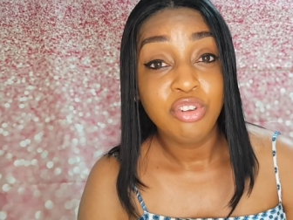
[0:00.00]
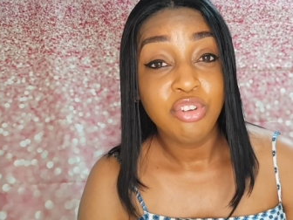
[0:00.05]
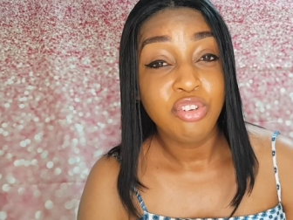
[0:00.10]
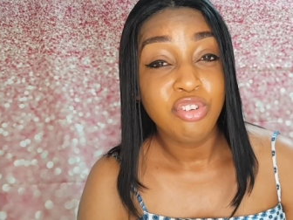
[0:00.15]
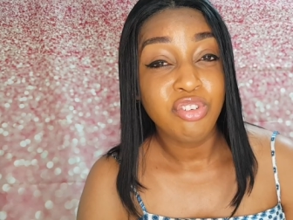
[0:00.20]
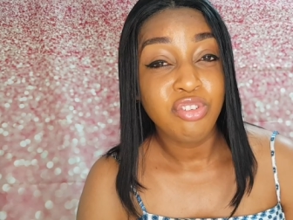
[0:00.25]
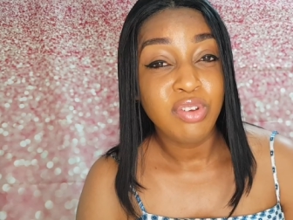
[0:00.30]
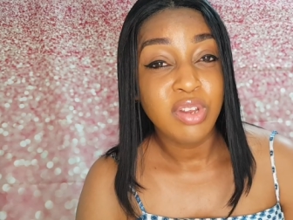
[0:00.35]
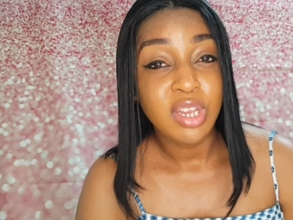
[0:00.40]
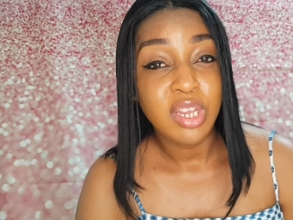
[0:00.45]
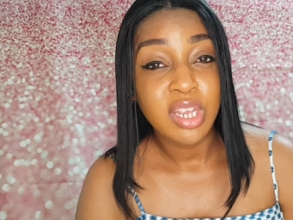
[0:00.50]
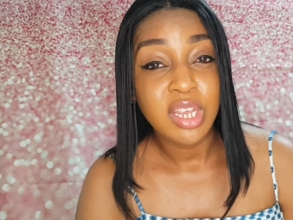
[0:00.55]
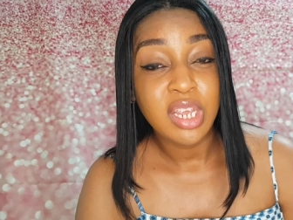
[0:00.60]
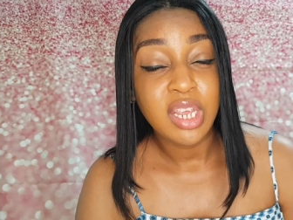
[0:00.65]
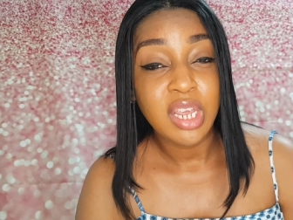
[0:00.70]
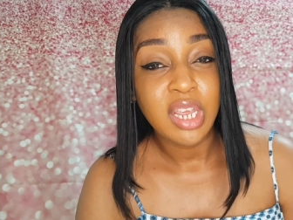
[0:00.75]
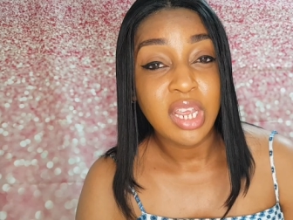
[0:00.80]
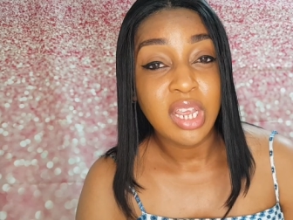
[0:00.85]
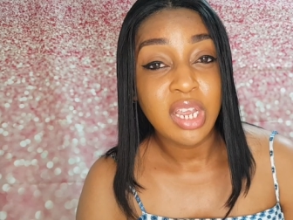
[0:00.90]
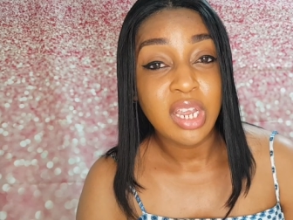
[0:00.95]

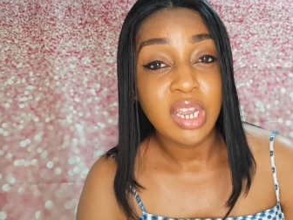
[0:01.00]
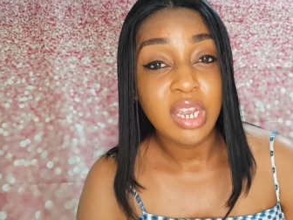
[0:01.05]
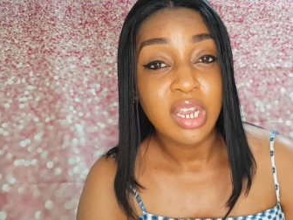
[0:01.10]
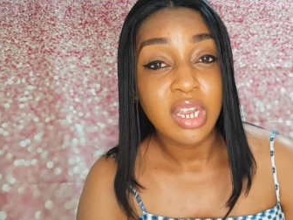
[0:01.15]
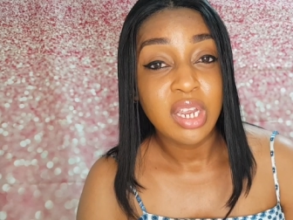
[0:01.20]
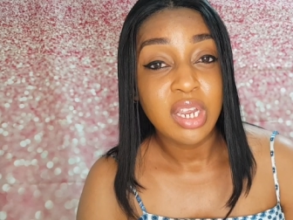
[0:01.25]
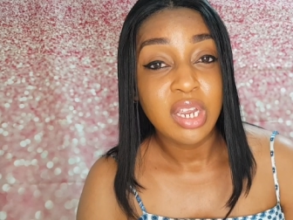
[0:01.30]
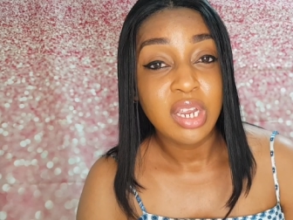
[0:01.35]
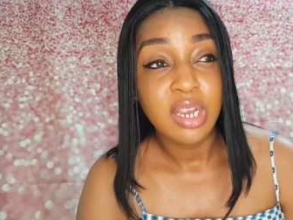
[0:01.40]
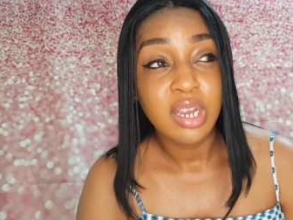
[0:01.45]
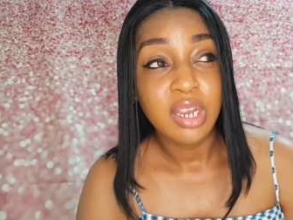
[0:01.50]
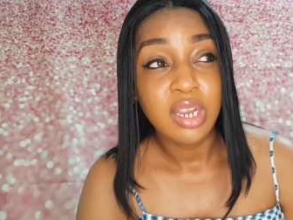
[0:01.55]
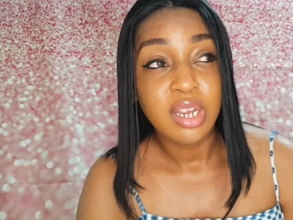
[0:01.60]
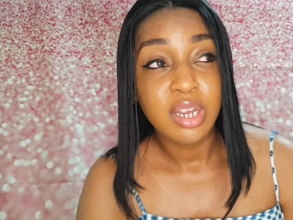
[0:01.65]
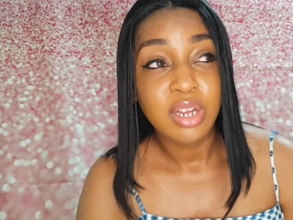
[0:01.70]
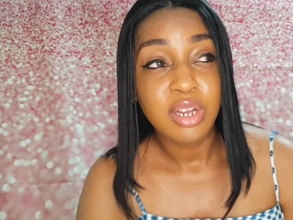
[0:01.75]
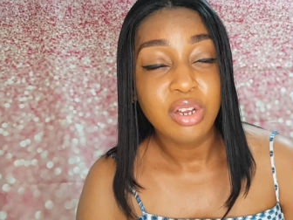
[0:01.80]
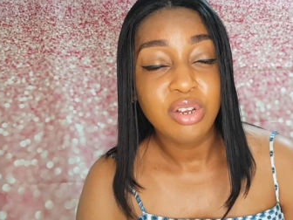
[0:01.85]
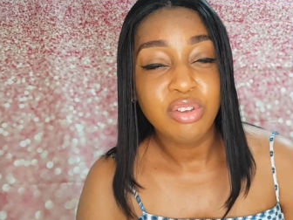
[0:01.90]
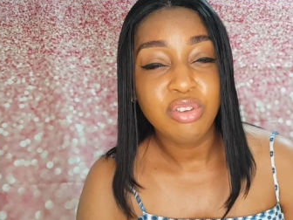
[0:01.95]
drinking
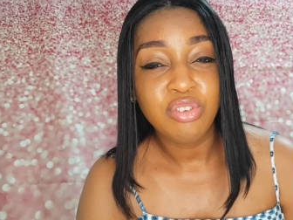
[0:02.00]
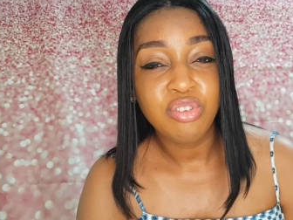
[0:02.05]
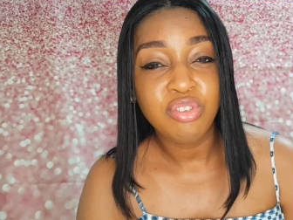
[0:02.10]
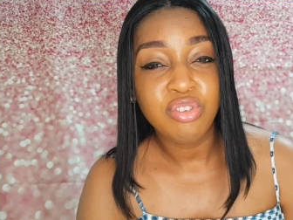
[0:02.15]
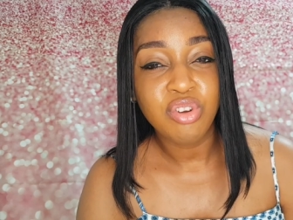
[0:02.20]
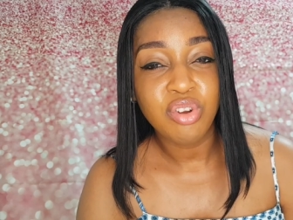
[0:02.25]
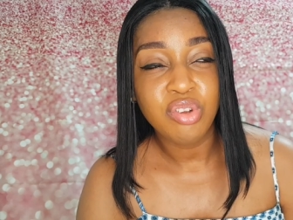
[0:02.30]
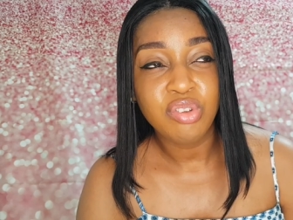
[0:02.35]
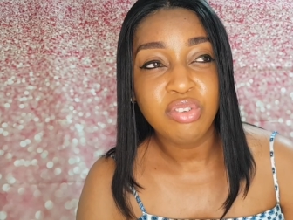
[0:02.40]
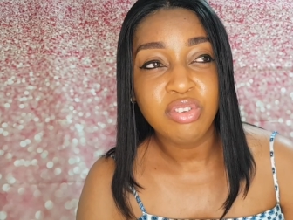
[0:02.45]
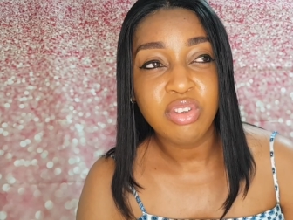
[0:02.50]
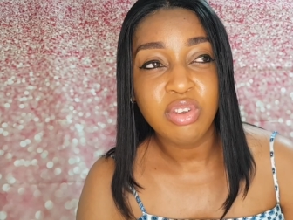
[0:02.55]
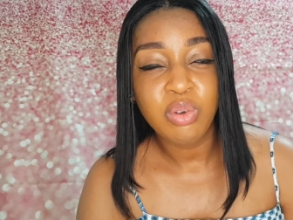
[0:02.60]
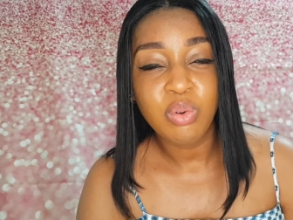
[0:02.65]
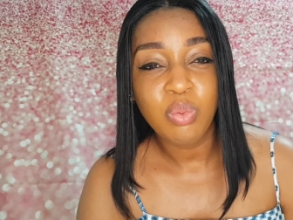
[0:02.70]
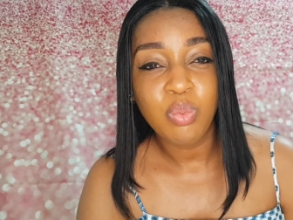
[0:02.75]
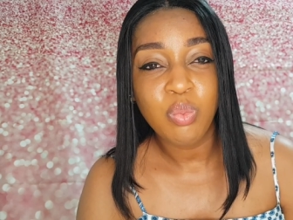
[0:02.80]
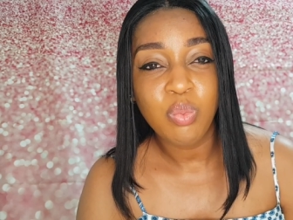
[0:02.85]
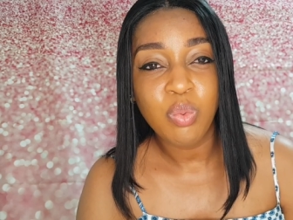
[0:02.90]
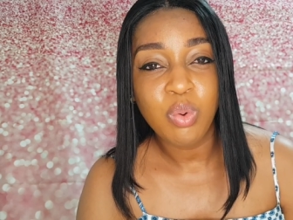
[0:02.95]
dirty
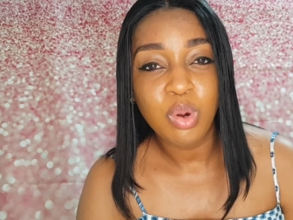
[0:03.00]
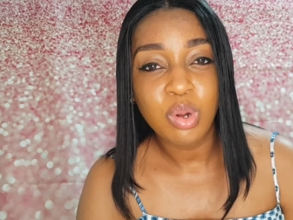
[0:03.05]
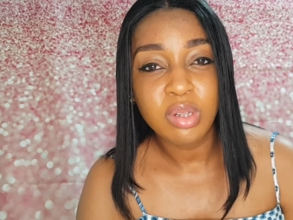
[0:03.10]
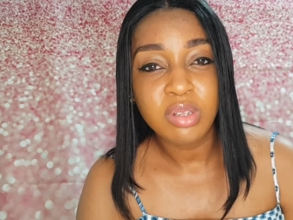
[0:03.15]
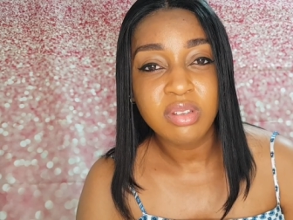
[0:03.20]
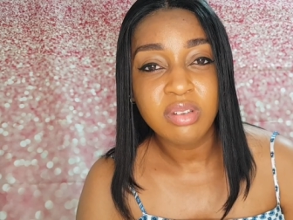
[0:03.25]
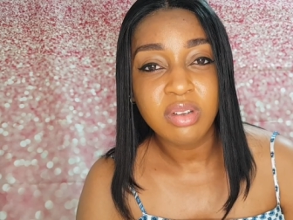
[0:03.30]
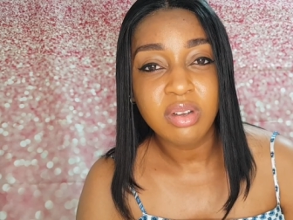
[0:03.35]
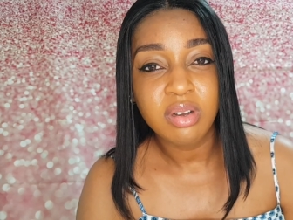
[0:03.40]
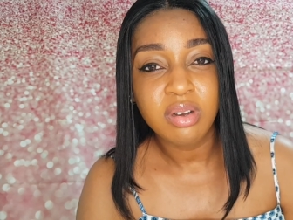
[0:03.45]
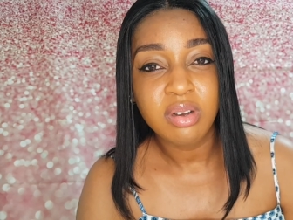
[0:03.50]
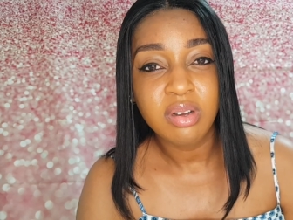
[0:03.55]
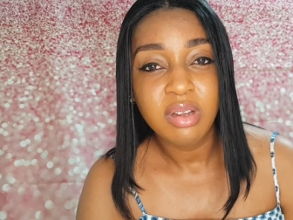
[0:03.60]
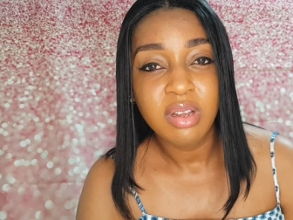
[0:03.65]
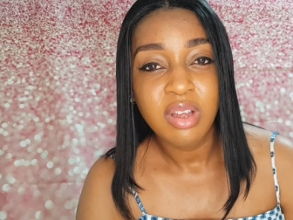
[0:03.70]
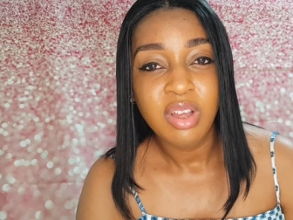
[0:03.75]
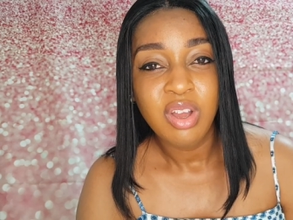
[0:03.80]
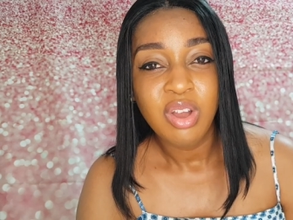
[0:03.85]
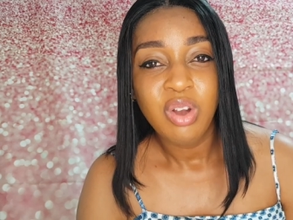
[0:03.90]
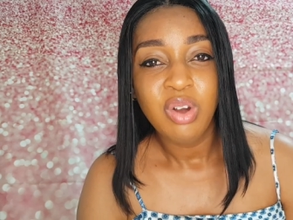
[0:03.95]
water
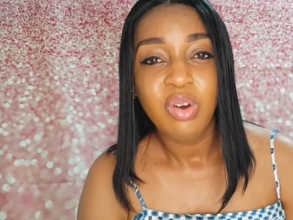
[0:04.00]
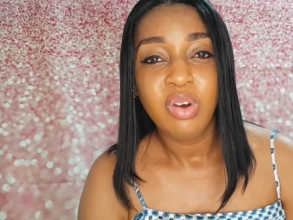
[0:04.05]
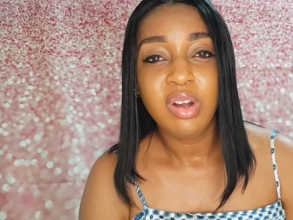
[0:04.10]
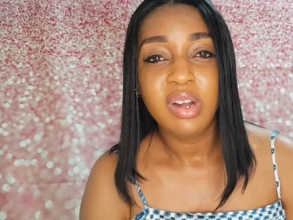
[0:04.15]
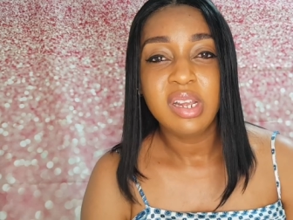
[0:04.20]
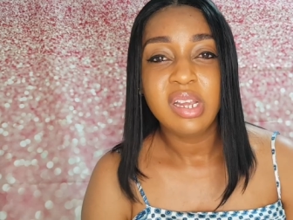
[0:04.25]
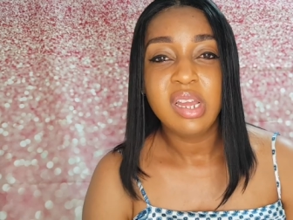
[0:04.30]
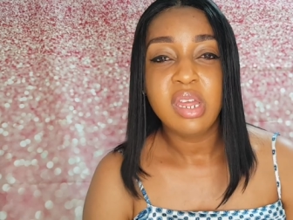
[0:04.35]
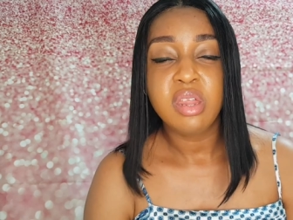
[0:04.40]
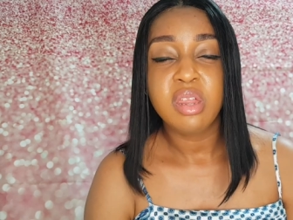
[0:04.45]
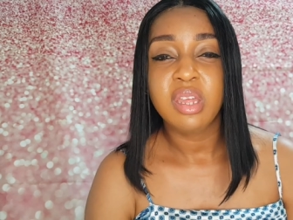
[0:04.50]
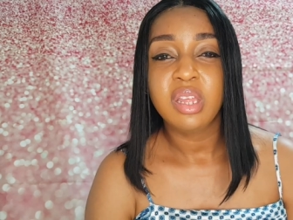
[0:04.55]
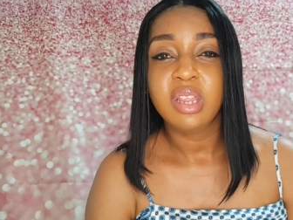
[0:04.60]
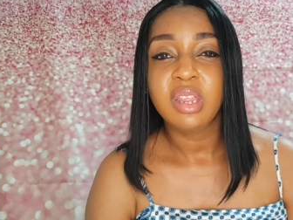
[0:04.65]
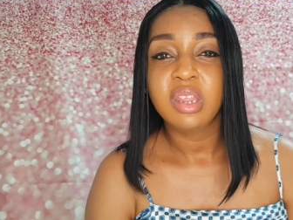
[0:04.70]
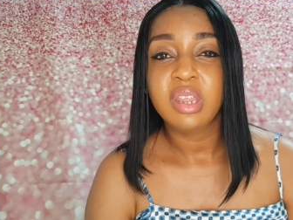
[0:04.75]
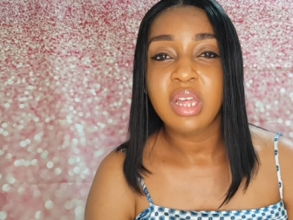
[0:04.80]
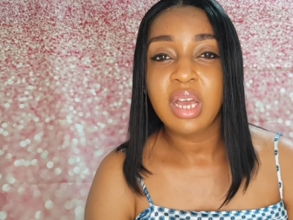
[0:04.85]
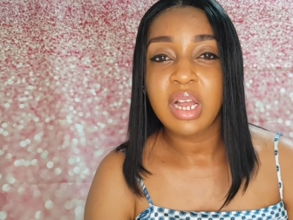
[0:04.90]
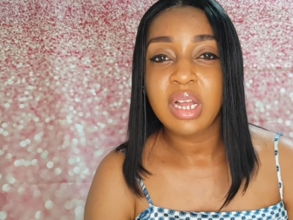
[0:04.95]
or is
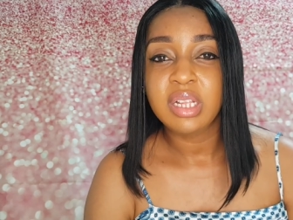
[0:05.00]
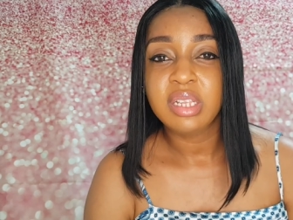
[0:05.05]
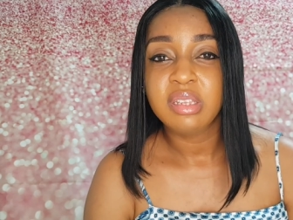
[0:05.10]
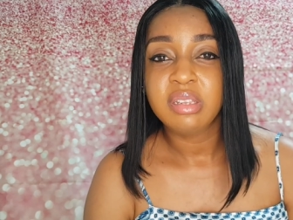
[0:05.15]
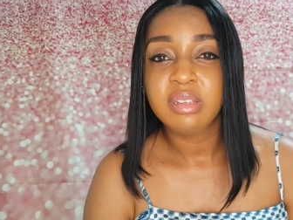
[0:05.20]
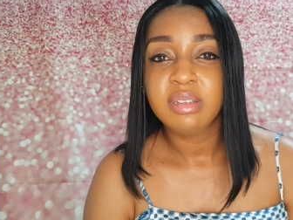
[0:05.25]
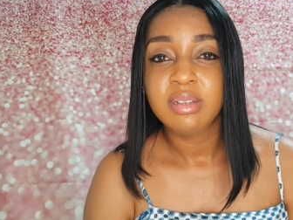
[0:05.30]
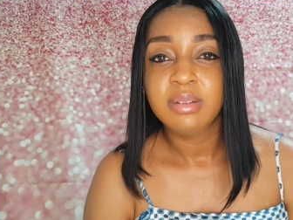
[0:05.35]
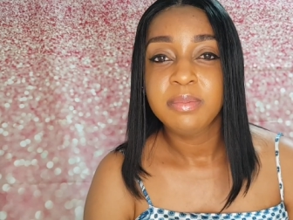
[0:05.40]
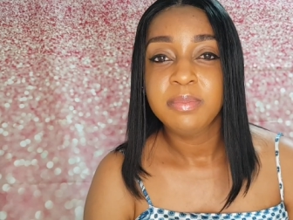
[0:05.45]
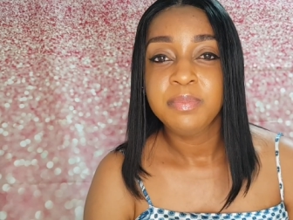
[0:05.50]
it that